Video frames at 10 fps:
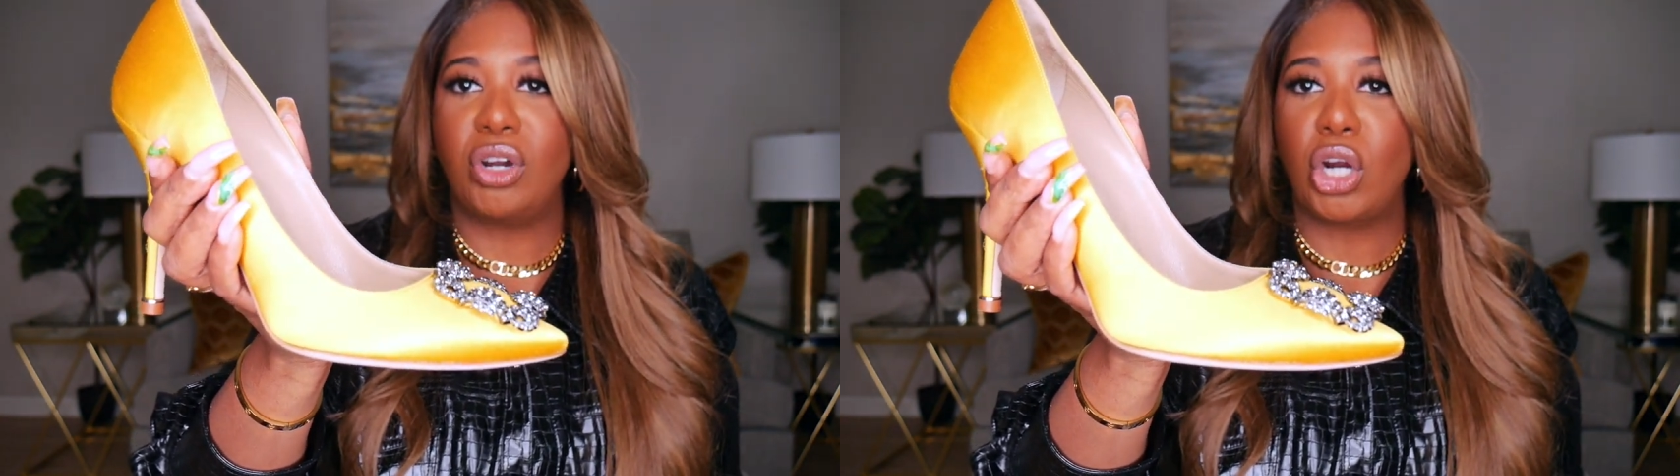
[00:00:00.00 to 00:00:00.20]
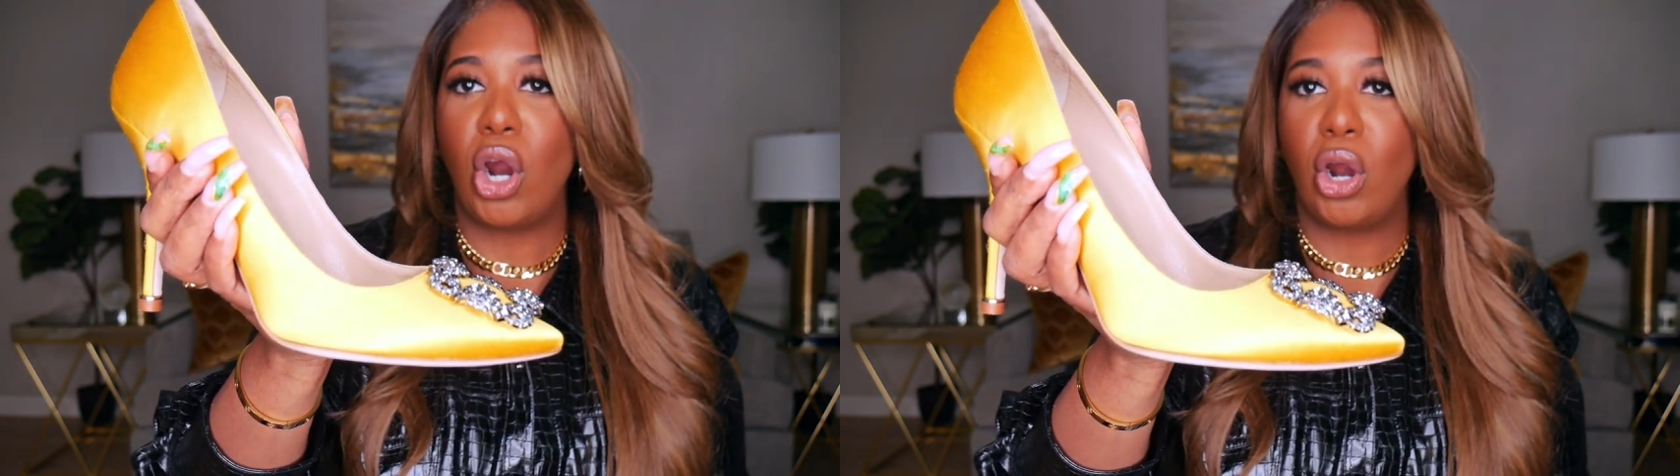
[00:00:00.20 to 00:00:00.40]

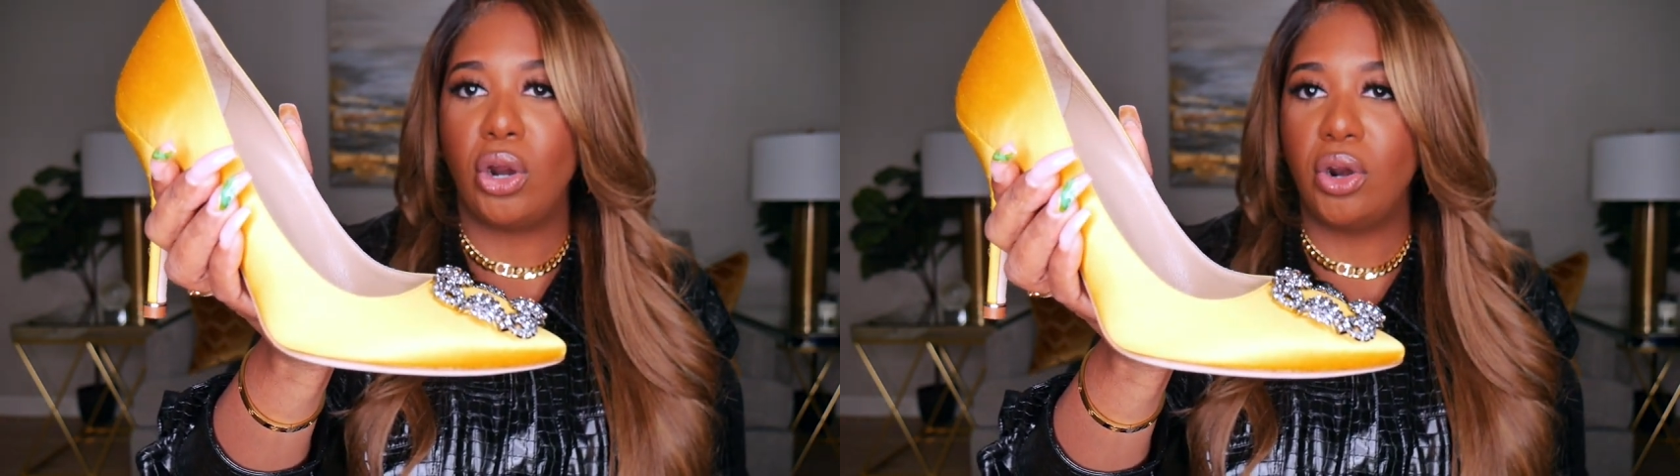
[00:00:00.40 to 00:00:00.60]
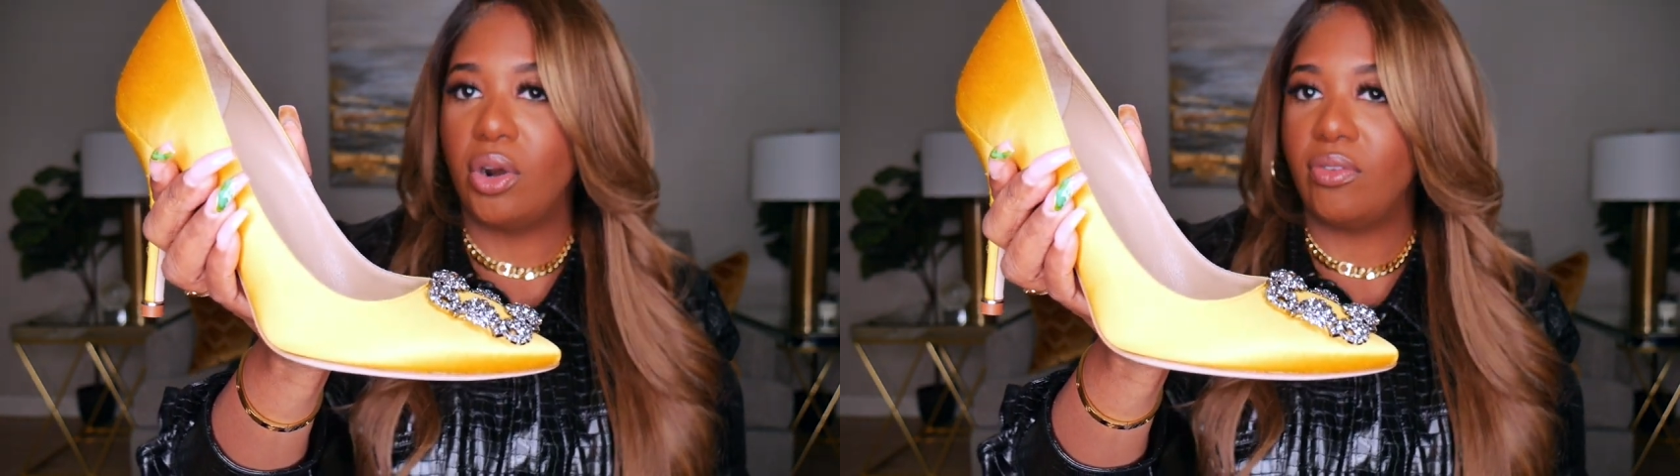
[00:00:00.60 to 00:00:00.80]

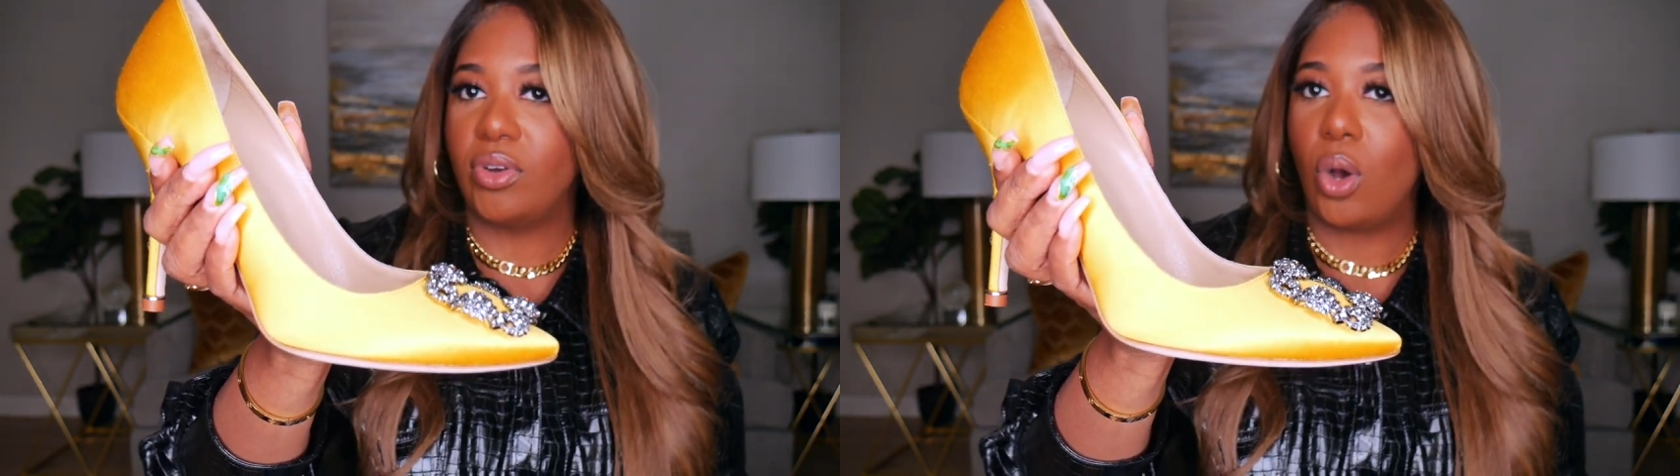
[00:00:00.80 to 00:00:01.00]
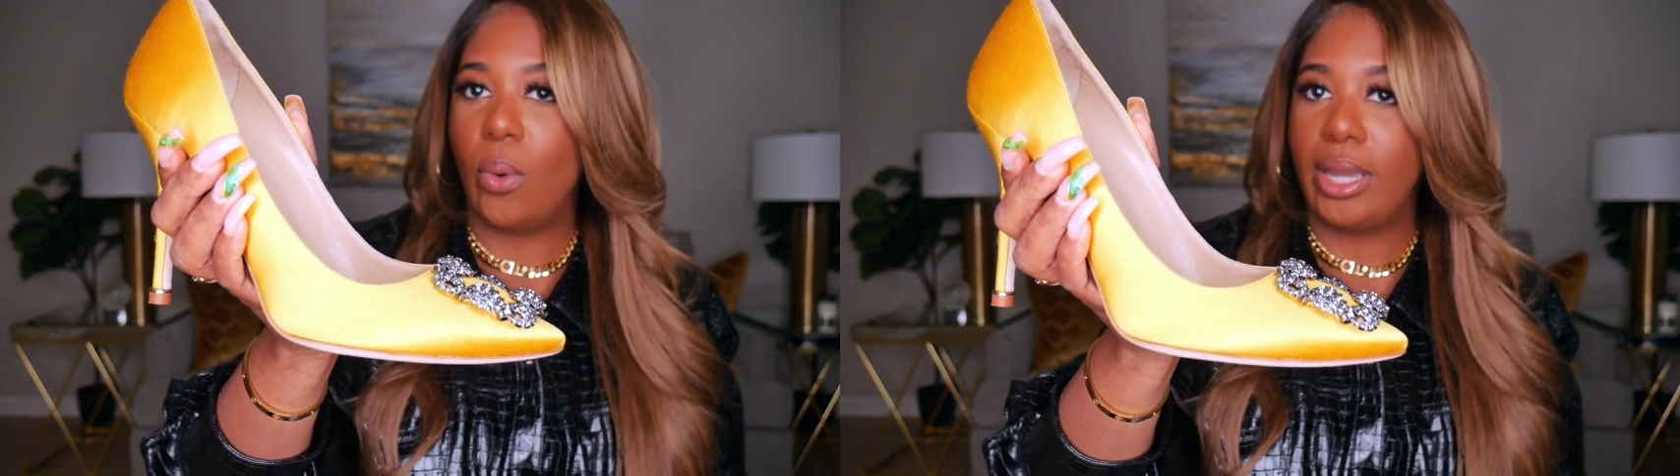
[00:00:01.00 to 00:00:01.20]
curve
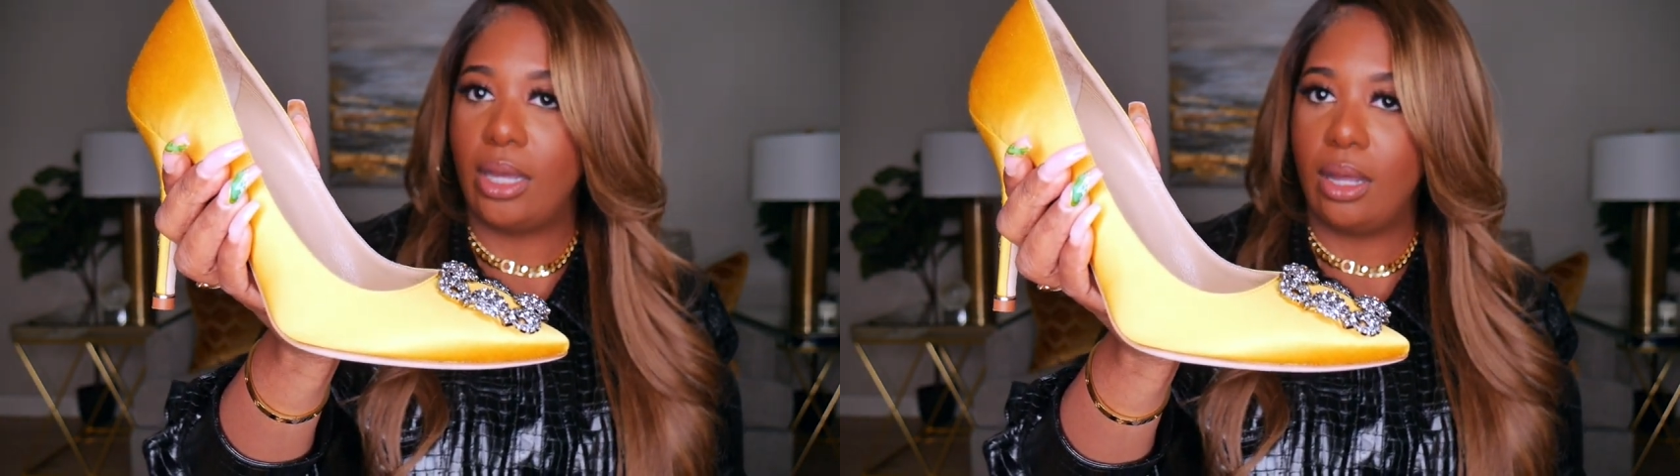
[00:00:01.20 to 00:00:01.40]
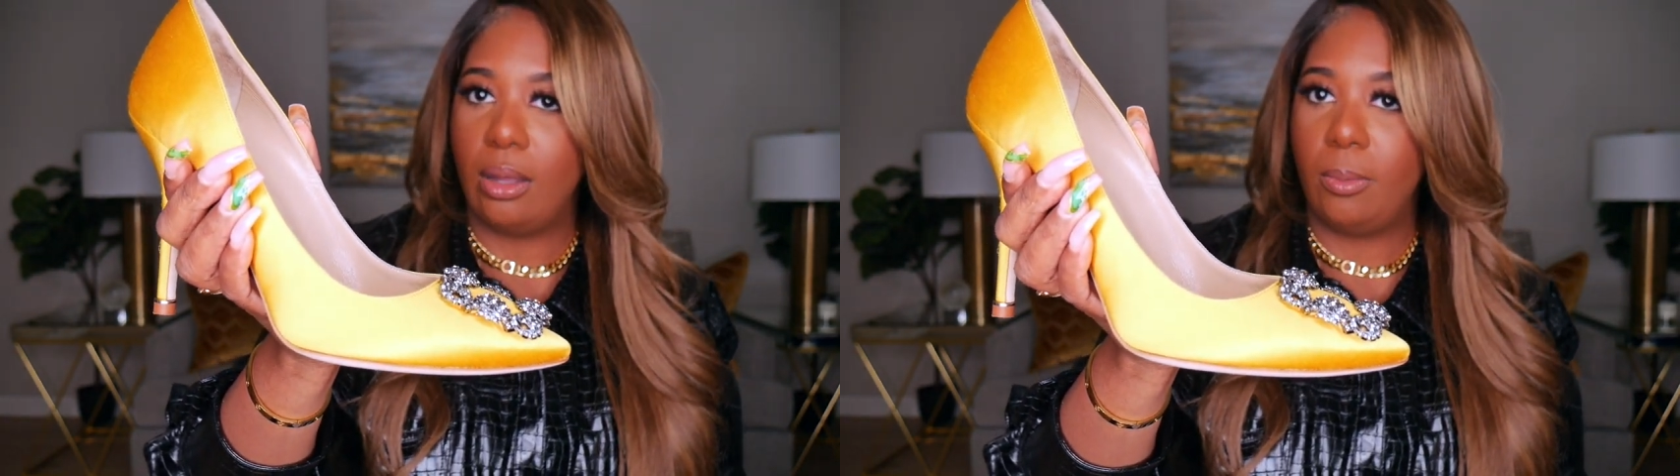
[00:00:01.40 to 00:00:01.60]
going
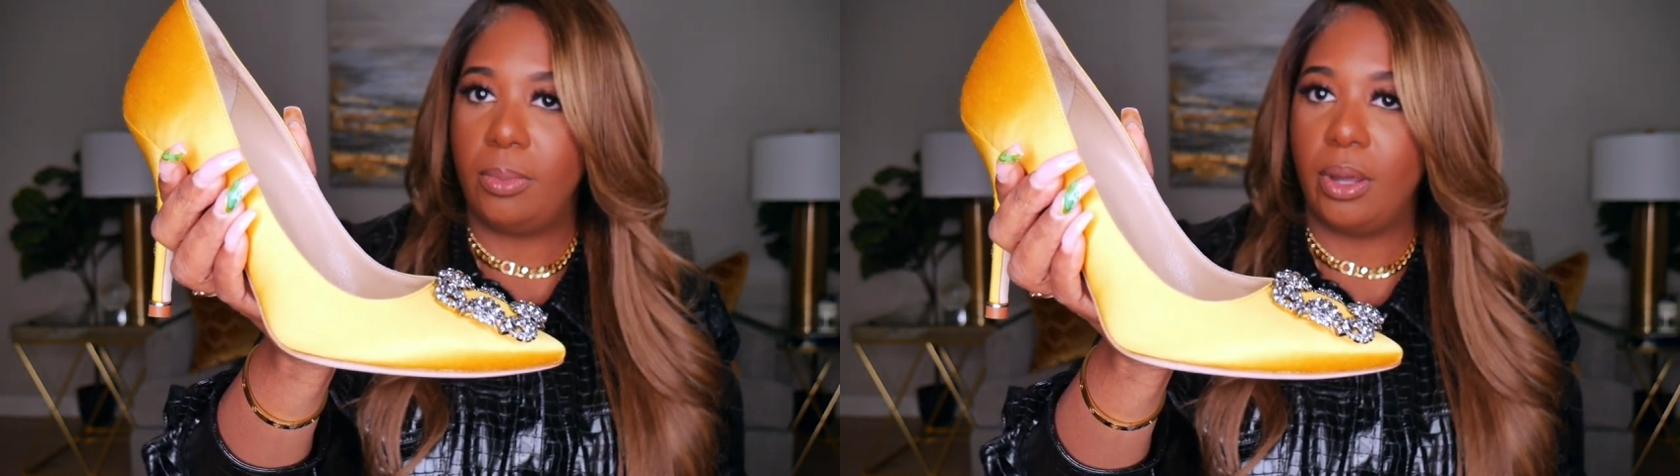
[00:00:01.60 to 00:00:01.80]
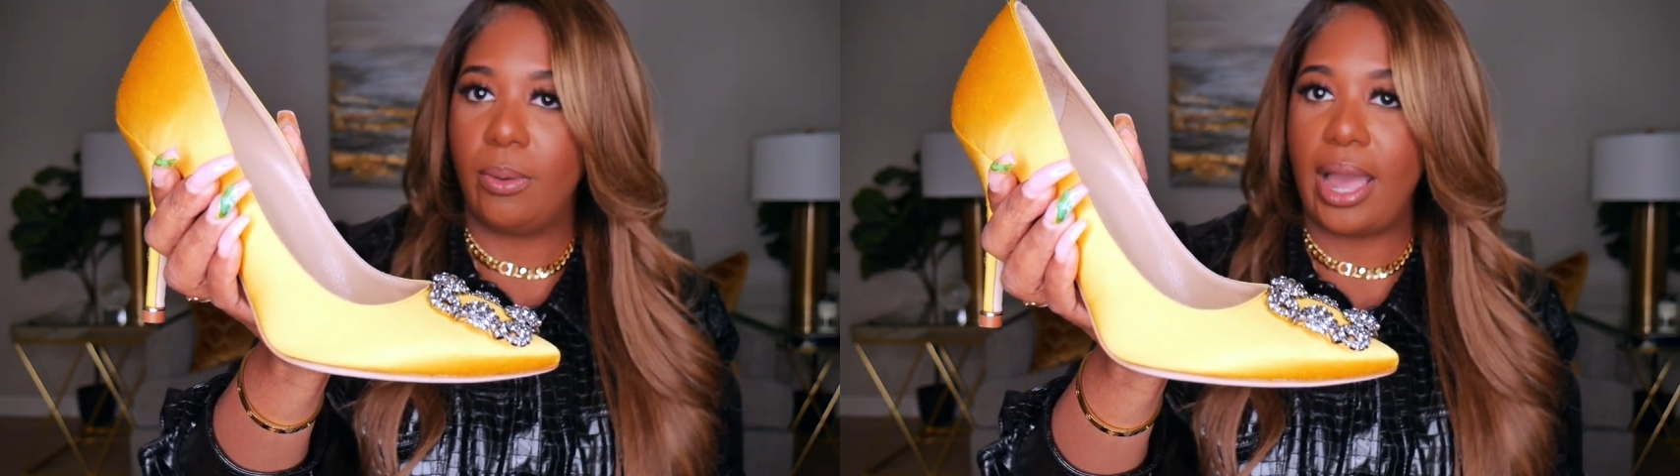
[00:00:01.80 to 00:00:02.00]
up,
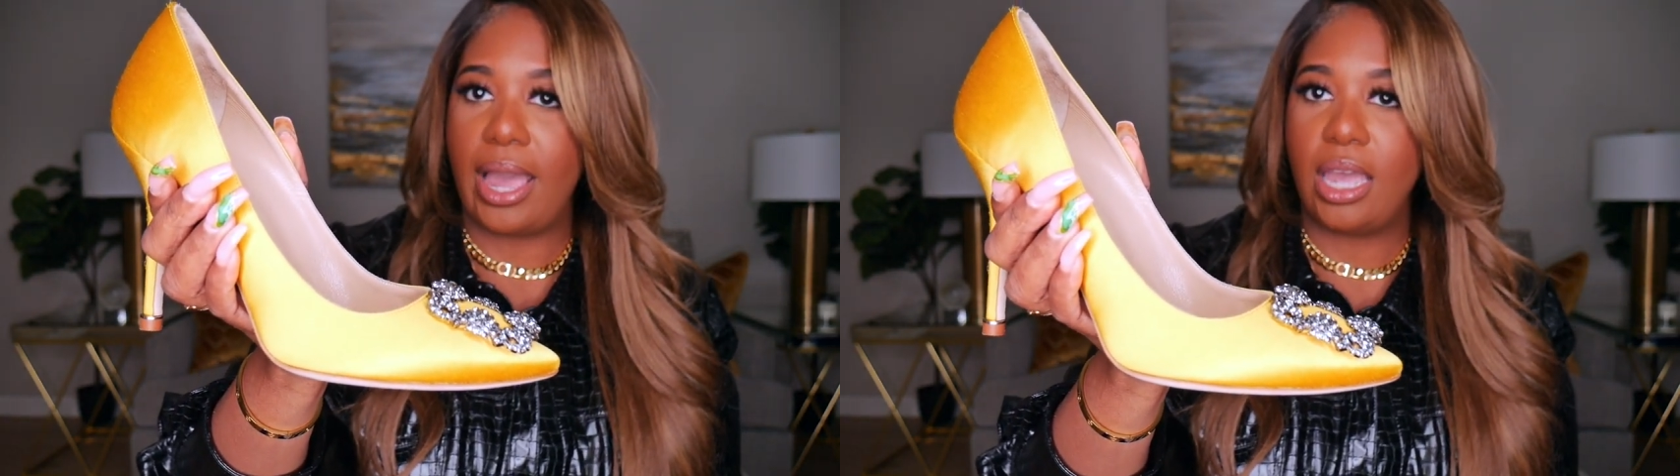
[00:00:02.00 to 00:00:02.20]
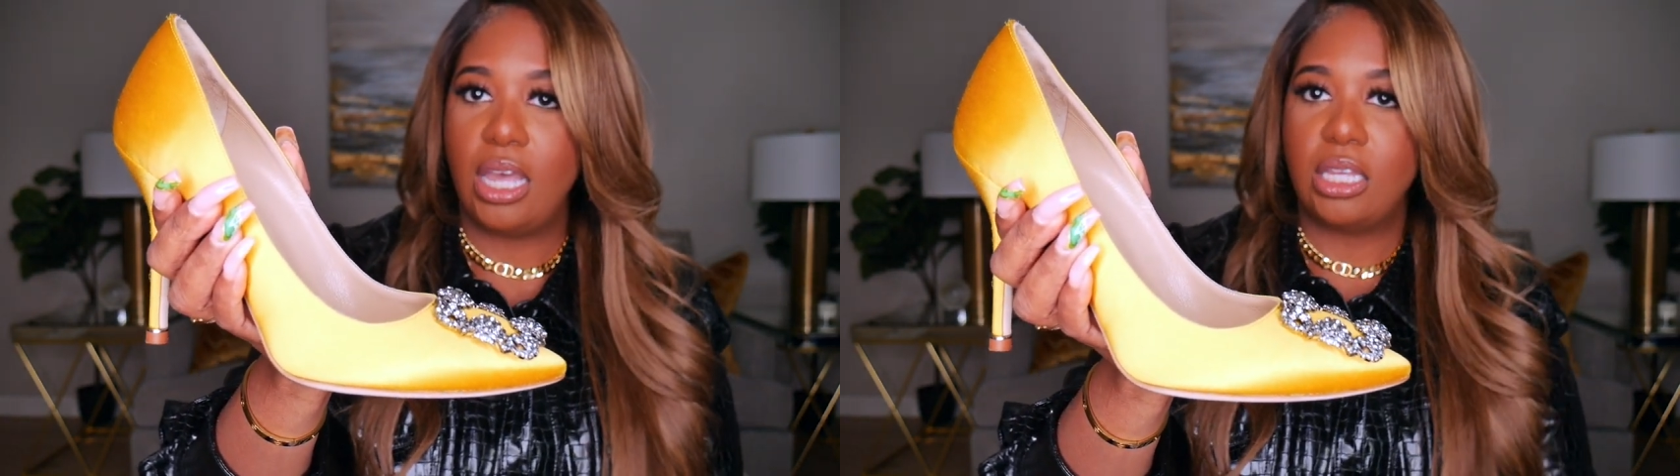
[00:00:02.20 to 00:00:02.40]
okay?